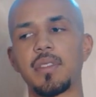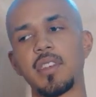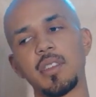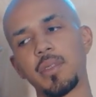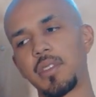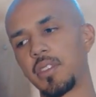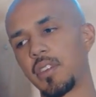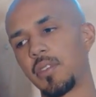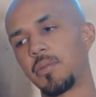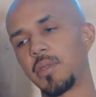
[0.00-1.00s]
sense, but you
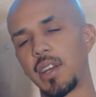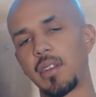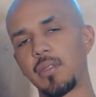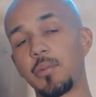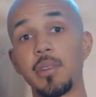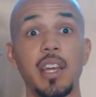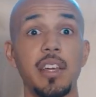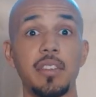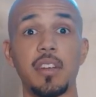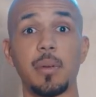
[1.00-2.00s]
know, we're not
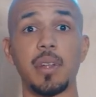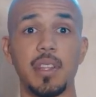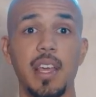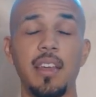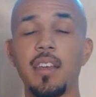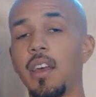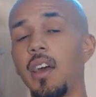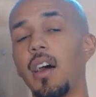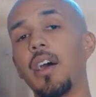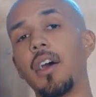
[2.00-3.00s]
here to talk about that.
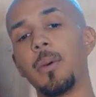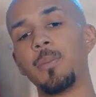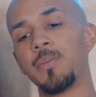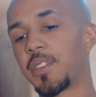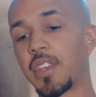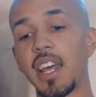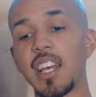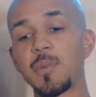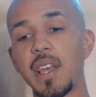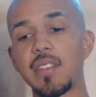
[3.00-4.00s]
So yeah,
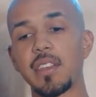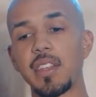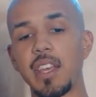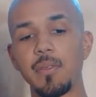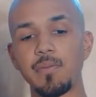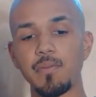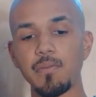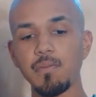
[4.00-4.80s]
that's basically